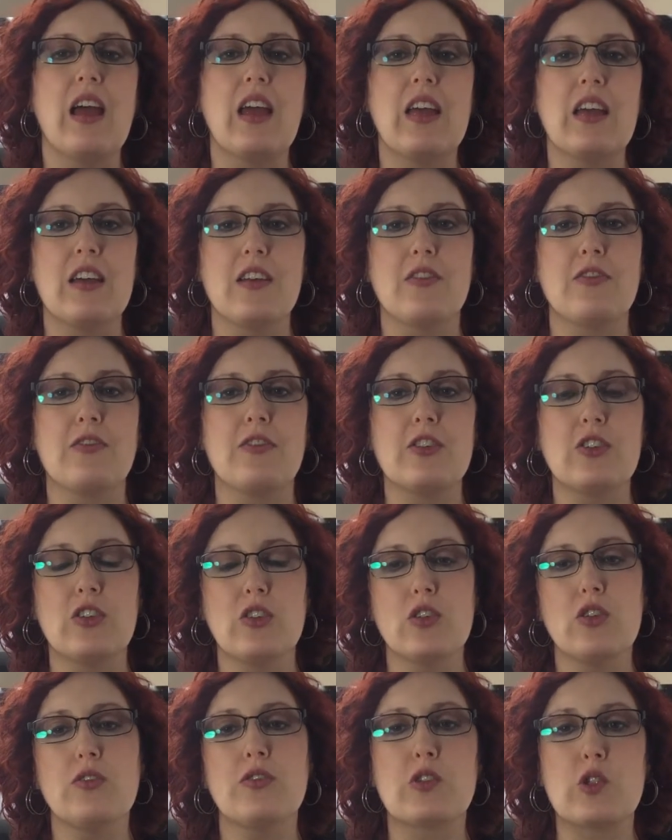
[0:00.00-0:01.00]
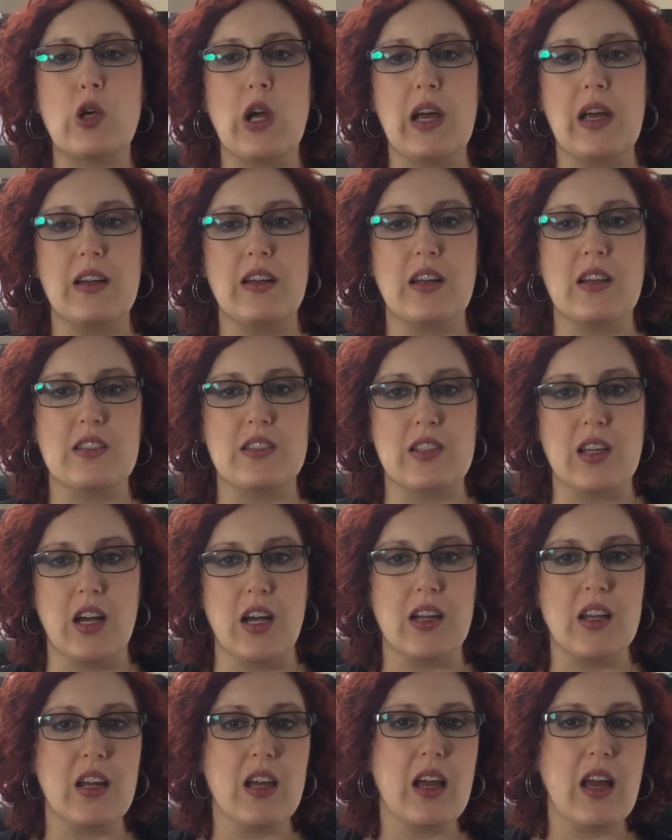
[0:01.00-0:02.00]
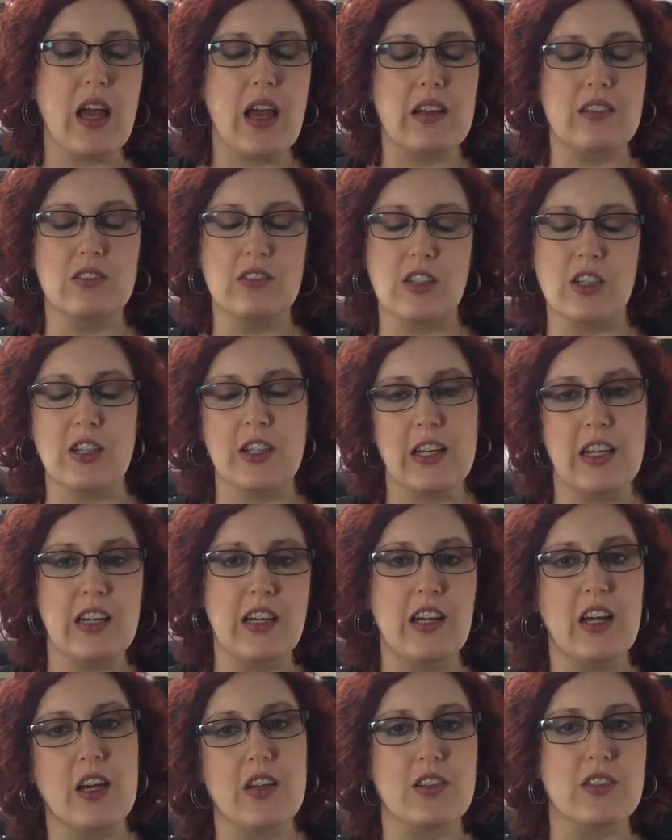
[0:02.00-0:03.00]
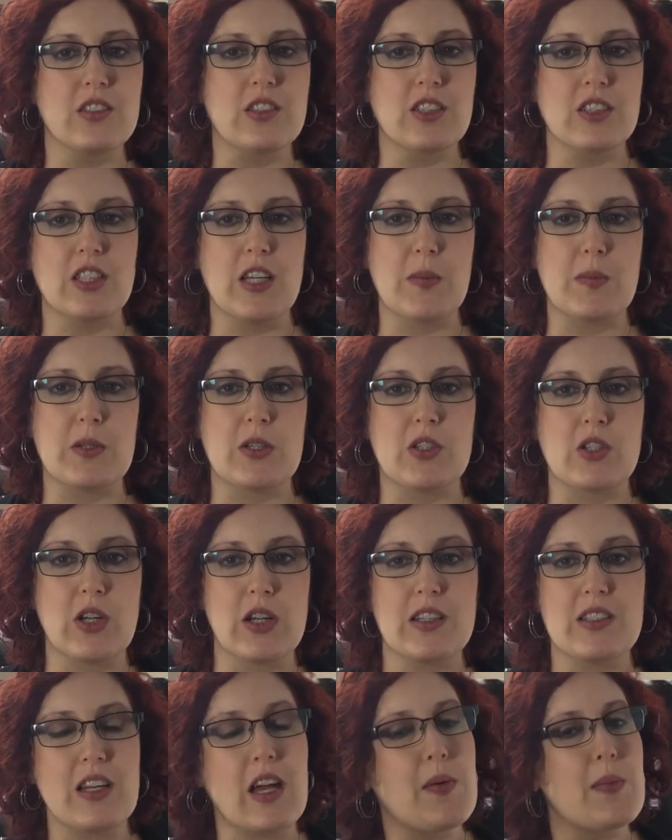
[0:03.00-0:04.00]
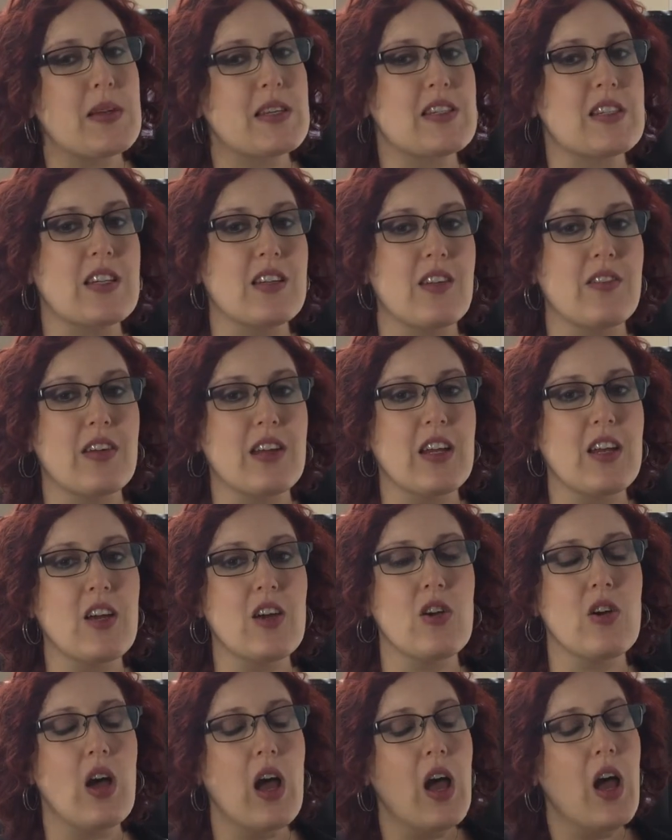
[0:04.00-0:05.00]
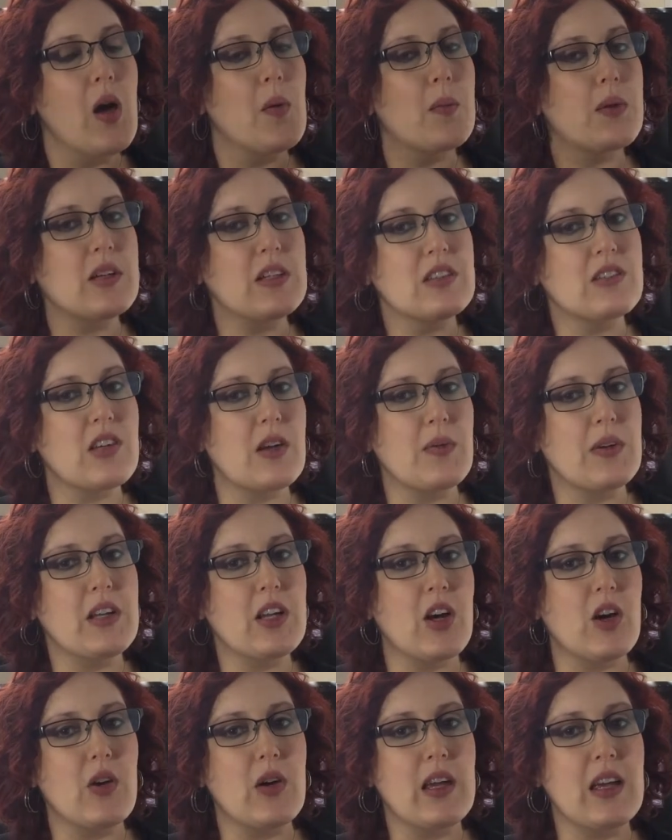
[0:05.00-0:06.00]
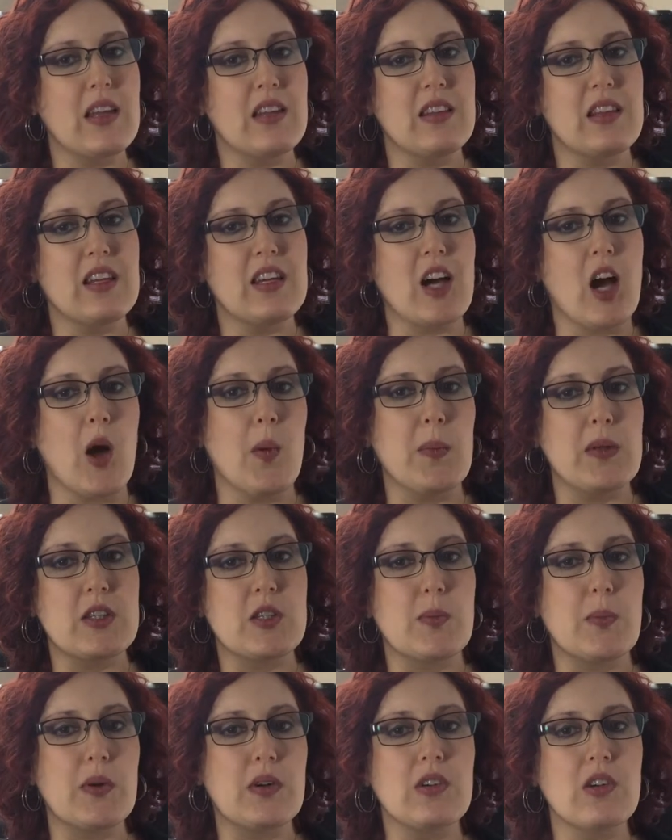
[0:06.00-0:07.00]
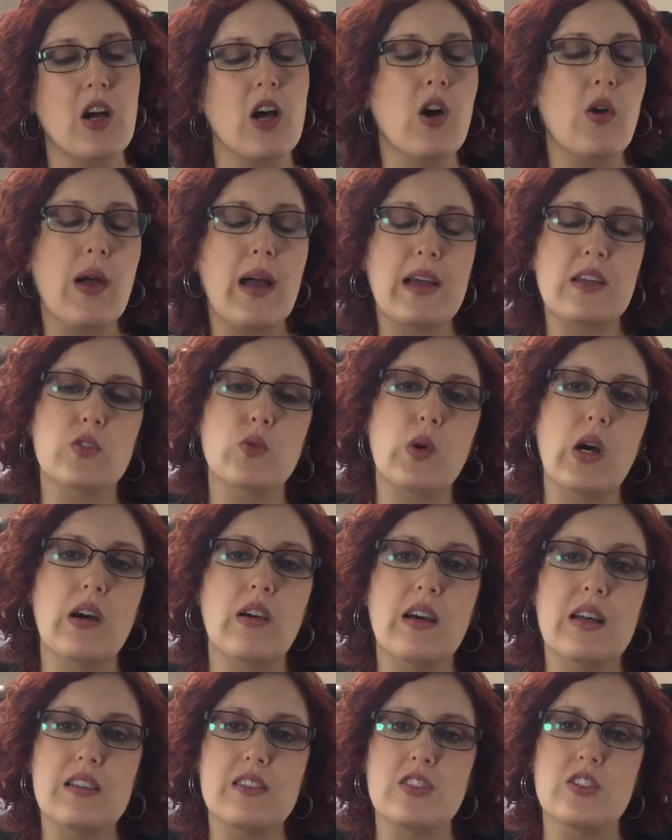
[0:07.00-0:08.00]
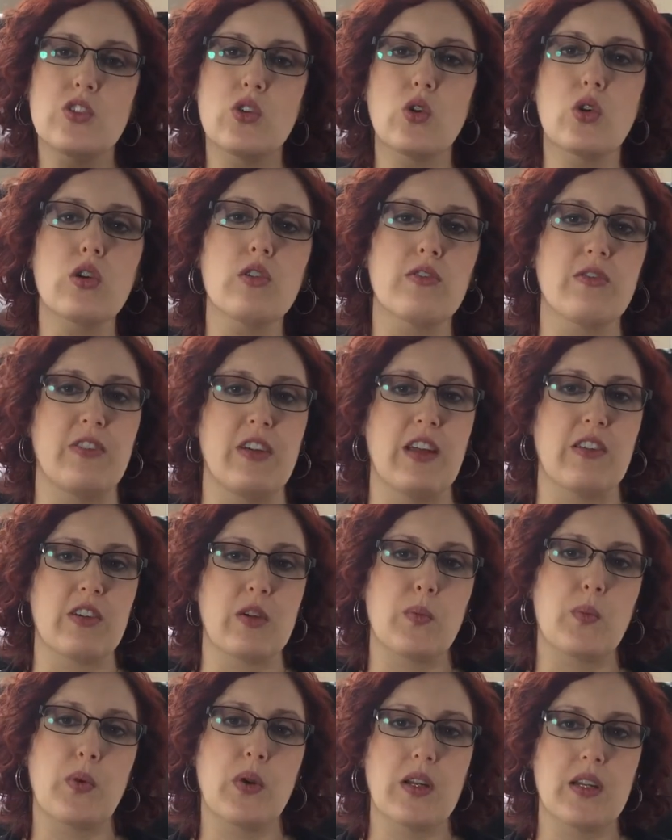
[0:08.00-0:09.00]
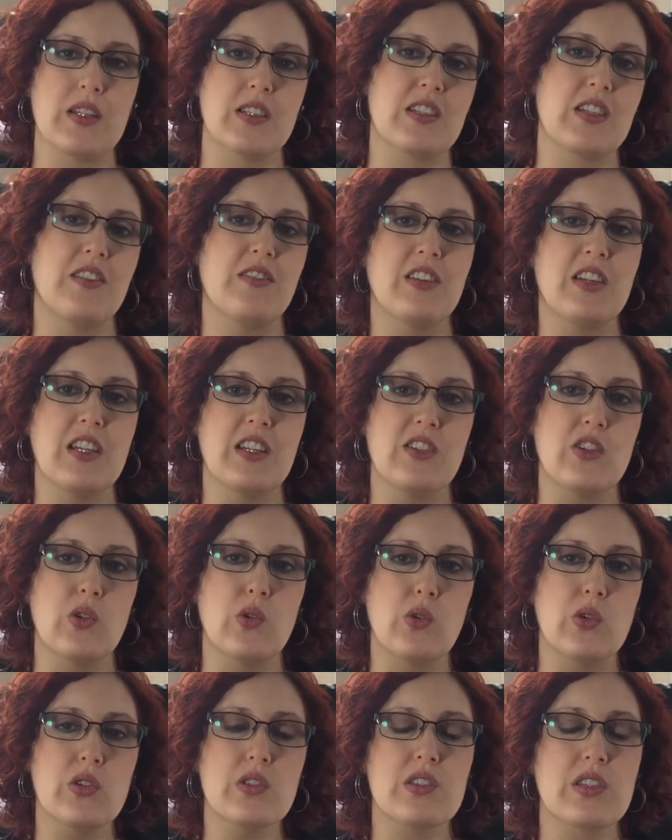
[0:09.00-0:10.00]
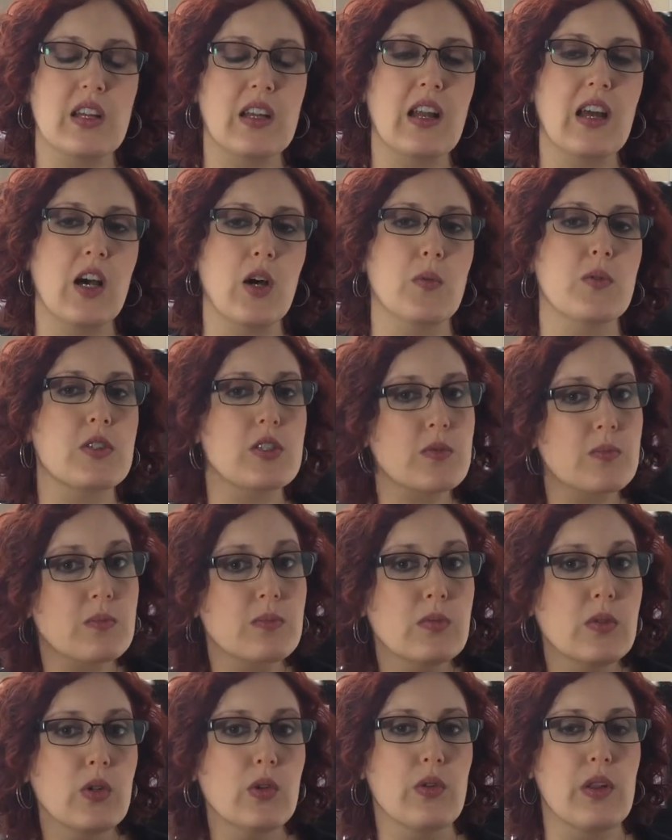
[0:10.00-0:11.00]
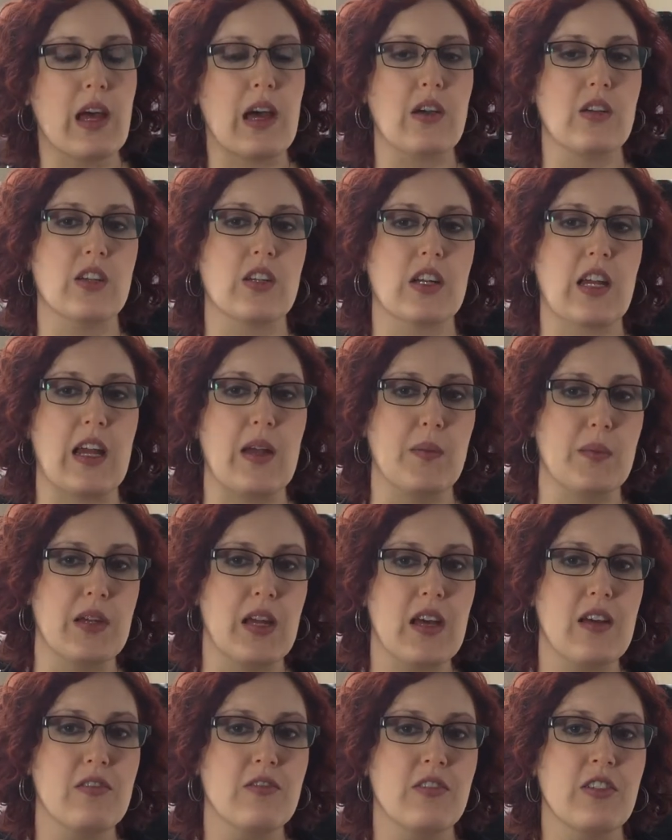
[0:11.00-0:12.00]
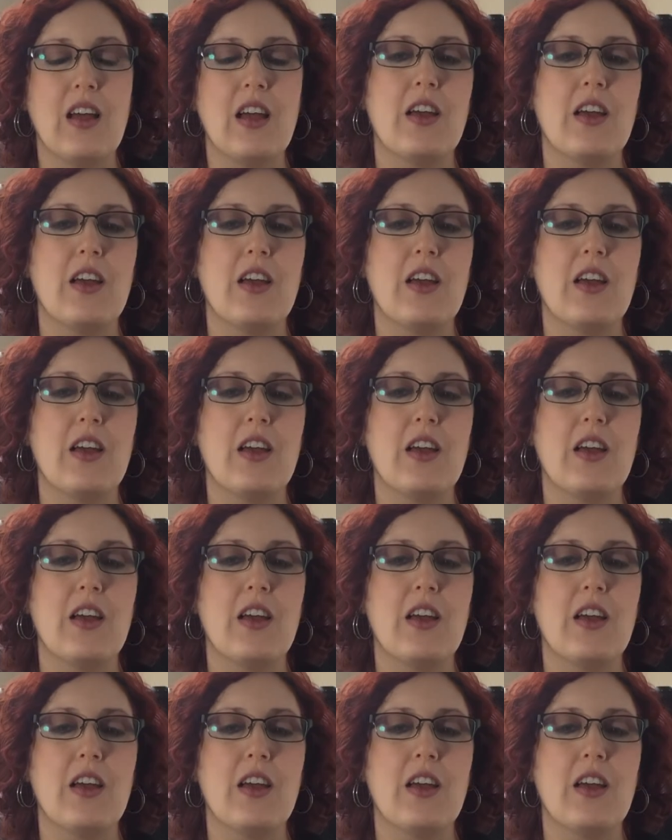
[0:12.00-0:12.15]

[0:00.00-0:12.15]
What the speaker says: If you've tried Asana and learned any other little tips or tricks I missed in the video, please let me know in the comments below, as well as your favorite productivity tools that help smooth out your game dev.